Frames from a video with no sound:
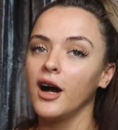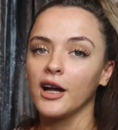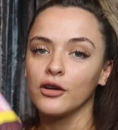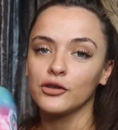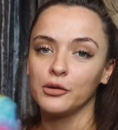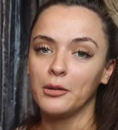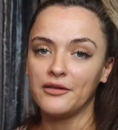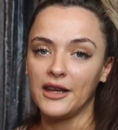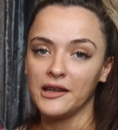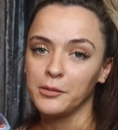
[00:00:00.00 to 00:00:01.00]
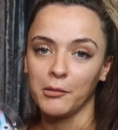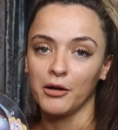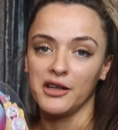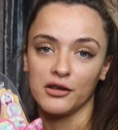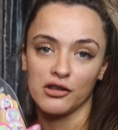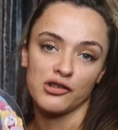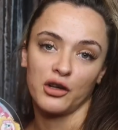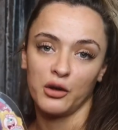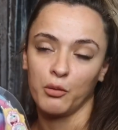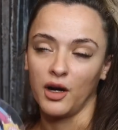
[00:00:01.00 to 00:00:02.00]
I got two of these but I'm only going to show
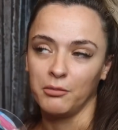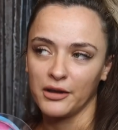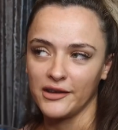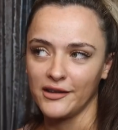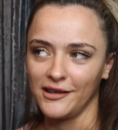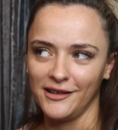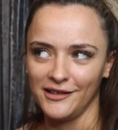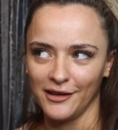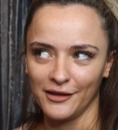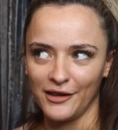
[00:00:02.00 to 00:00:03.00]
you one because it's easier.